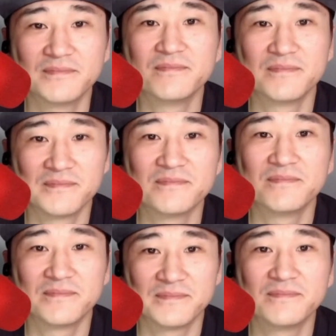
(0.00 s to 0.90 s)

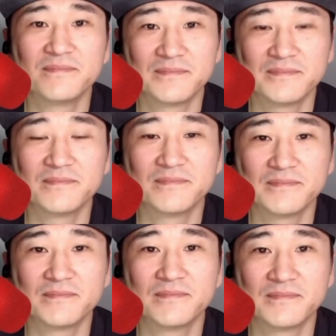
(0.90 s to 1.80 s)

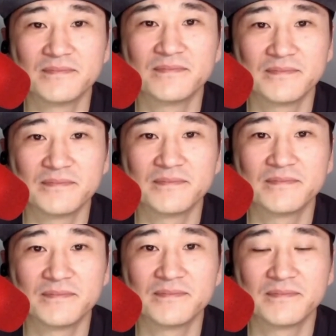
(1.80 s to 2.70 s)

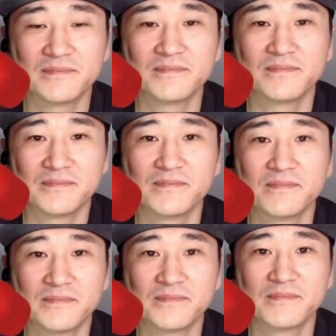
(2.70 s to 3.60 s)

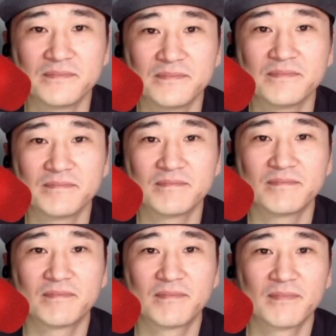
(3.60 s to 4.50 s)

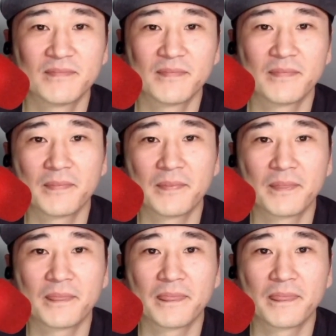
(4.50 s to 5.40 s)

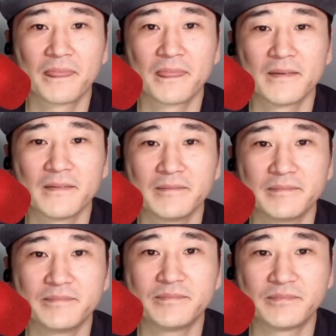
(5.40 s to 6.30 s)

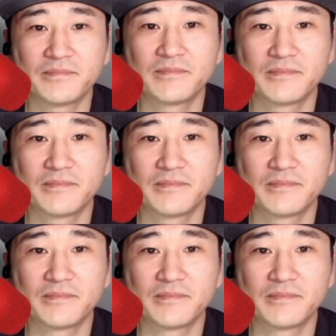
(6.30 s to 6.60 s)
(not speaking)